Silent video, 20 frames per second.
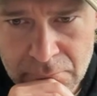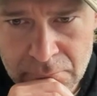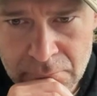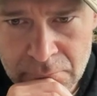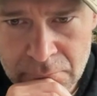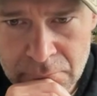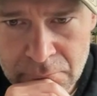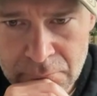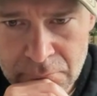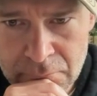
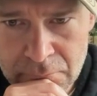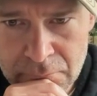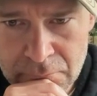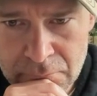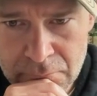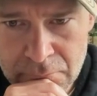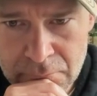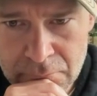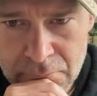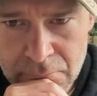
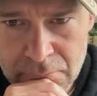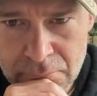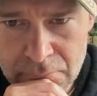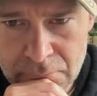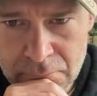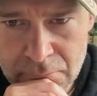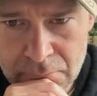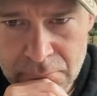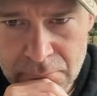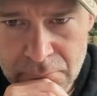
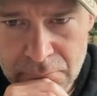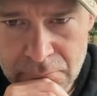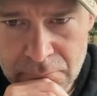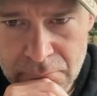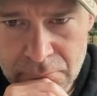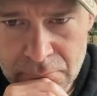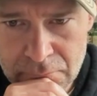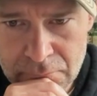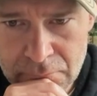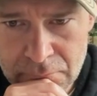
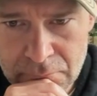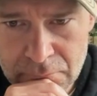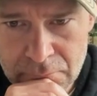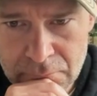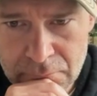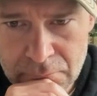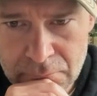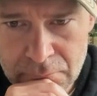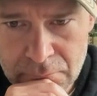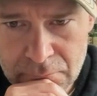
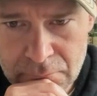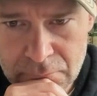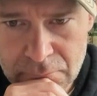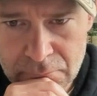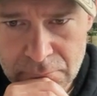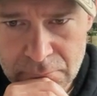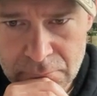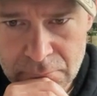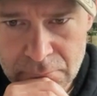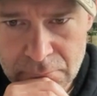
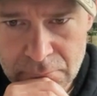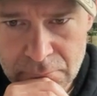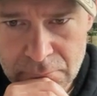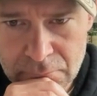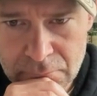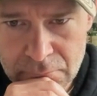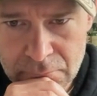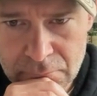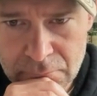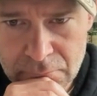
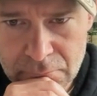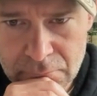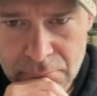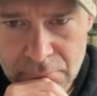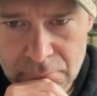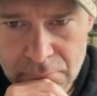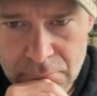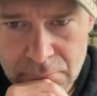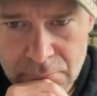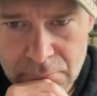
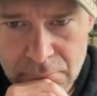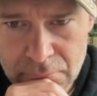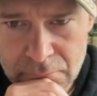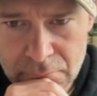This person isn't speaking.